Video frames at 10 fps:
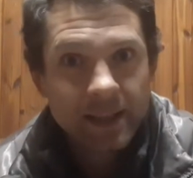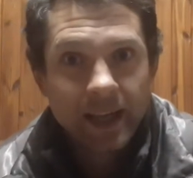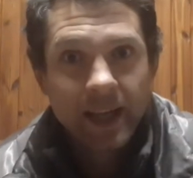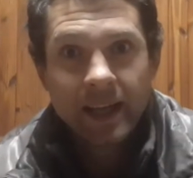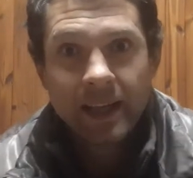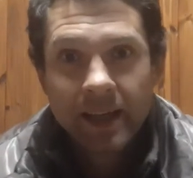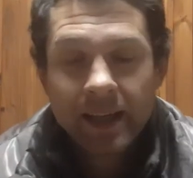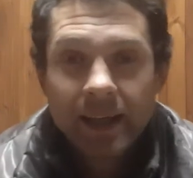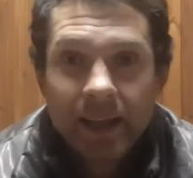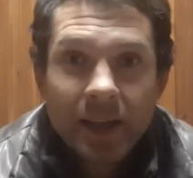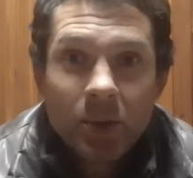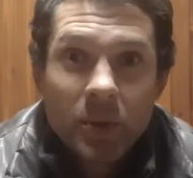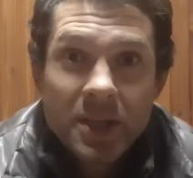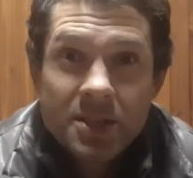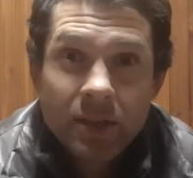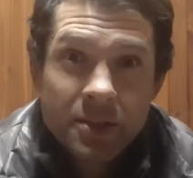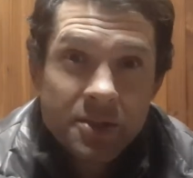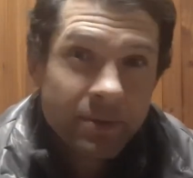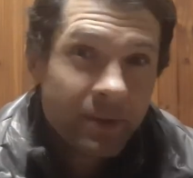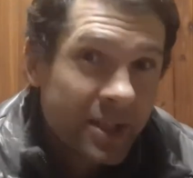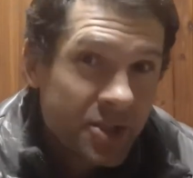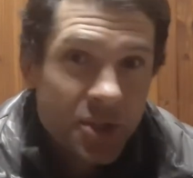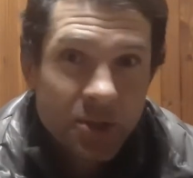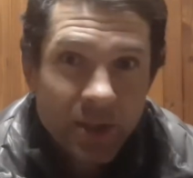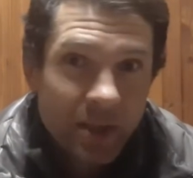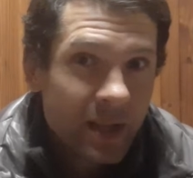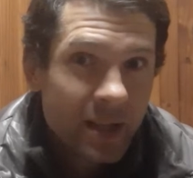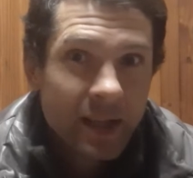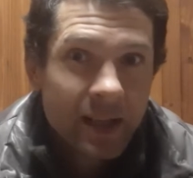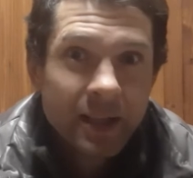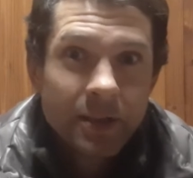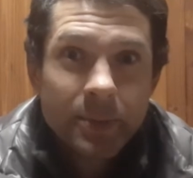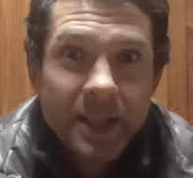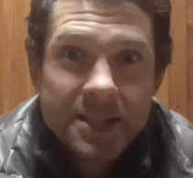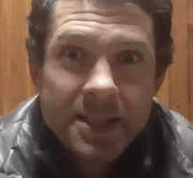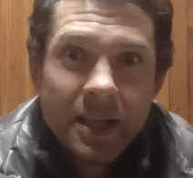and then we started to fine-tune everything a little bit.